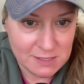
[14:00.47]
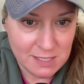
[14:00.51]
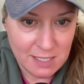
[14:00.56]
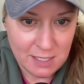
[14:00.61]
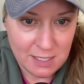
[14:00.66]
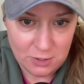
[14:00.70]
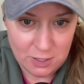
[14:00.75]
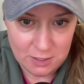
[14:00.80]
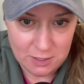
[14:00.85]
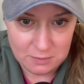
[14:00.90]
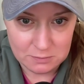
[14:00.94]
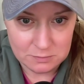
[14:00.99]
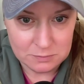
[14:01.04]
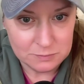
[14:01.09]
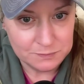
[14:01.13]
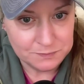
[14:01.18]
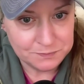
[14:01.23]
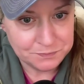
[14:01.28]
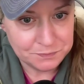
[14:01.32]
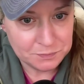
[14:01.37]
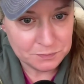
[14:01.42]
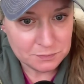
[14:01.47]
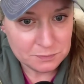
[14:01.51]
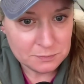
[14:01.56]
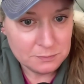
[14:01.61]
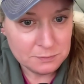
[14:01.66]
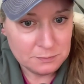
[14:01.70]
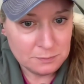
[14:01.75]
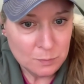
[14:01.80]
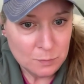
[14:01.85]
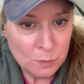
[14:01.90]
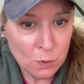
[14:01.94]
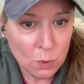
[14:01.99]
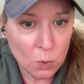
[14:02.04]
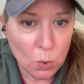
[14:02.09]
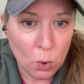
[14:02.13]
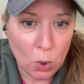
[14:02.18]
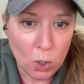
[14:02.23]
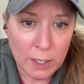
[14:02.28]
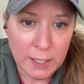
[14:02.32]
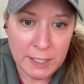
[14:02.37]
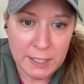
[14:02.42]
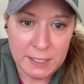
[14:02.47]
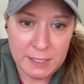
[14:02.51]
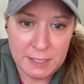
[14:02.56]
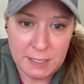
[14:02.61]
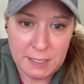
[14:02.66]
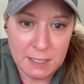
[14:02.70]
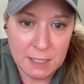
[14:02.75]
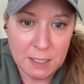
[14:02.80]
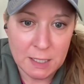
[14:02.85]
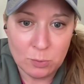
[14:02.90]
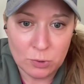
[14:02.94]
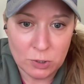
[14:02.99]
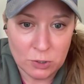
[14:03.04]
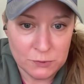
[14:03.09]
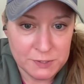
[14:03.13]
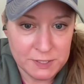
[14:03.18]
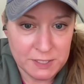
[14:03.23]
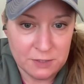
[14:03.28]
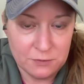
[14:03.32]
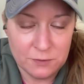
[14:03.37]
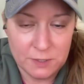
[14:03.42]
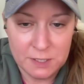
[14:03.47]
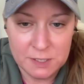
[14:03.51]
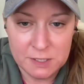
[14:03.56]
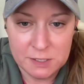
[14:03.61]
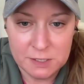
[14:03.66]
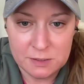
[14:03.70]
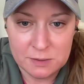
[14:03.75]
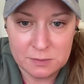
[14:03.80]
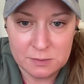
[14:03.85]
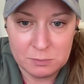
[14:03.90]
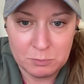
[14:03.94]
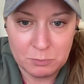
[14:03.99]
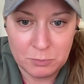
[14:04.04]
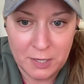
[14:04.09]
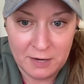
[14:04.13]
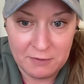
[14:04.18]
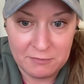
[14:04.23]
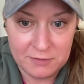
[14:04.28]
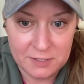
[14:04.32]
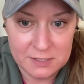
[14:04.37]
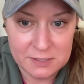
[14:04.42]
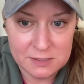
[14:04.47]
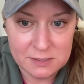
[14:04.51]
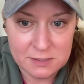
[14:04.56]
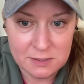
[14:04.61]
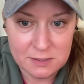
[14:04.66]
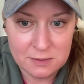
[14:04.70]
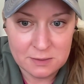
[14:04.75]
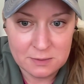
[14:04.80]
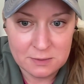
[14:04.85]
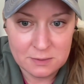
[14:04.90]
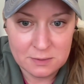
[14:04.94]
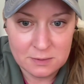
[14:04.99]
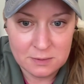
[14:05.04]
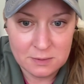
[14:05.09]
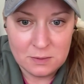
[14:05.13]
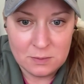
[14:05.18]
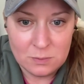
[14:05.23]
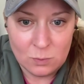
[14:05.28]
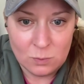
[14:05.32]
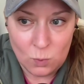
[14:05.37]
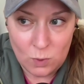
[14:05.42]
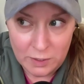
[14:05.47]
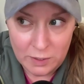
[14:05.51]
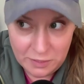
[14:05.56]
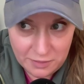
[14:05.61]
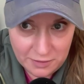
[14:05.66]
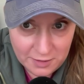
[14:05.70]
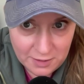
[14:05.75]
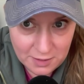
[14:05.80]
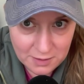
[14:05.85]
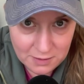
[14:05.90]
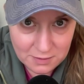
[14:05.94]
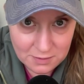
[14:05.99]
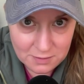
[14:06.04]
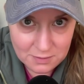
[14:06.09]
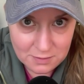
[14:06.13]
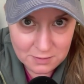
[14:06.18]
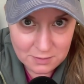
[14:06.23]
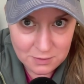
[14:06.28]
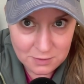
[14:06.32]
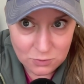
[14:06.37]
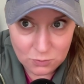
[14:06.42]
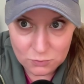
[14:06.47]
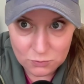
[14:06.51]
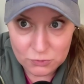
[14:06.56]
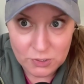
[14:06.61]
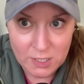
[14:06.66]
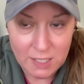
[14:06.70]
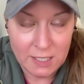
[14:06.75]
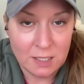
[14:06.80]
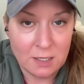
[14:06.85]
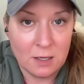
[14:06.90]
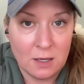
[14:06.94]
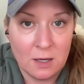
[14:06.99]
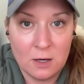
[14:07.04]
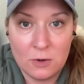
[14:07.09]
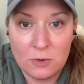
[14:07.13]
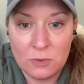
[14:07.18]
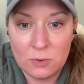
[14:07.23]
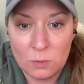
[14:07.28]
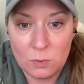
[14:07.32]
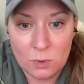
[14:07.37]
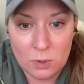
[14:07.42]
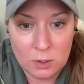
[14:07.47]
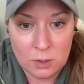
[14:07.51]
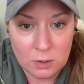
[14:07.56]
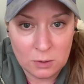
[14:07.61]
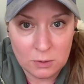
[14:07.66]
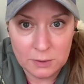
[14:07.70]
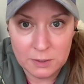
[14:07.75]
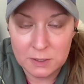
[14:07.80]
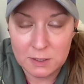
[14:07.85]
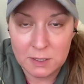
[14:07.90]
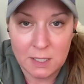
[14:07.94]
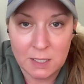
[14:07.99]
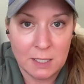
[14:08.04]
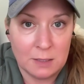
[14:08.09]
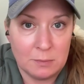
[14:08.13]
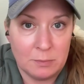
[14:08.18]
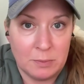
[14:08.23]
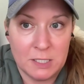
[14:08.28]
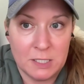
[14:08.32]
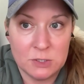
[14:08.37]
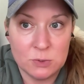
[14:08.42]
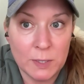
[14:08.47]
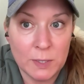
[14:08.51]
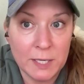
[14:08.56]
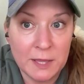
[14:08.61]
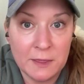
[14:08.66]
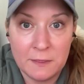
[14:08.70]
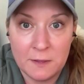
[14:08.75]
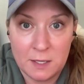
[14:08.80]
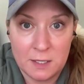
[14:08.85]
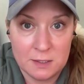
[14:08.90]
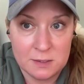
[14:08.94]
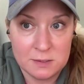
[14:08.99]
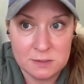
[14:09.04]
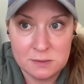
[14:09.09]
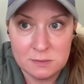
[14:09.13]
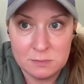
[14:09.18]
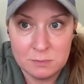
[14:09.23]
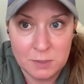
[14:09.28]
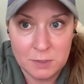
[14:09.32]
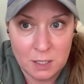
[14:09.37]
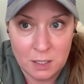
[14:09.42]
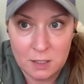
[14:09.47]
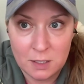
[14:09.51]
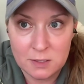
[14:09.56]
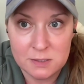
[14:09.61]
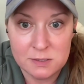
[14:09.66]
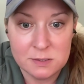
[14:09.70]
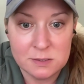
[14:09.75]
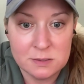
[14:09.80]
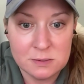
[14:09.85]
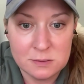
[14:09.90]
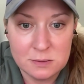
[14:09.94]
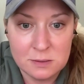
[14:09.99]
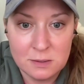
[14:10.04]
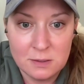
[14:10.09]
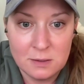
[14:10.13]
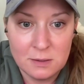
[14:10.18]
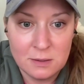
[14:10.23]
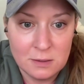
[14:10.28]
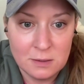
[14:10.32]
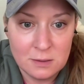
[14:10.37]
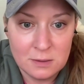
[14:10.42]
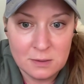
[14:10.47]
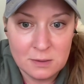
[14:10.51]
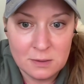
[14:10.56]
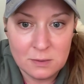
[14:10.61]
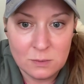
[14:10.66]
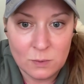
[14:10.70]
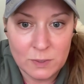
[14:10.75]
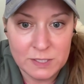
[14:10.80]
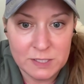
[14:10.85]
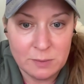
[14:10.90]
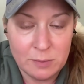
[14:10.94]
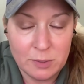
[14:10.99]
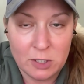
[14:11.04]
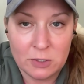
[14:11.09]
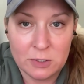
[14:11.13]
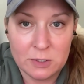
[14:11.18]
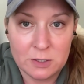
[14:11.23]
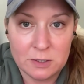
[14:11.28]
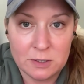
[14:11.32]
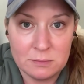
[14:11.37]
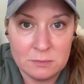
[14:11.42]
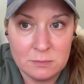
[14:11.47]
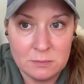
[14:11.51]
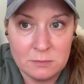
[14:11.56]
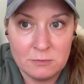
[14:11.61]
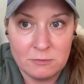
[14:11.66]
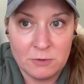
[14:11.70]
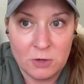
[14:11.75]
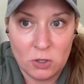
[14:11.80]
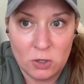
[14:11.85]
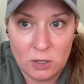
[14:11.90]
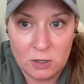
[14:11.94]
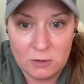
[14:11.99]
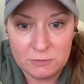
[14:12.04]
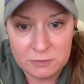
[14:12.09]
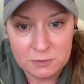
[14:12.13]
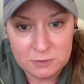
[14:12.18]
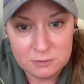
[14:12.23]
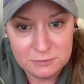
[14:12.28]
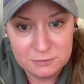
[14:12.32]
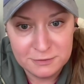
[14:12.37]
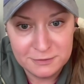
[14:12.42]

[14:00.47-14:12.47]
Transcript: daily or eating a protein-rich breakfast. One thing. Don't try to conquer the world and like pick 20 things because we typically fall off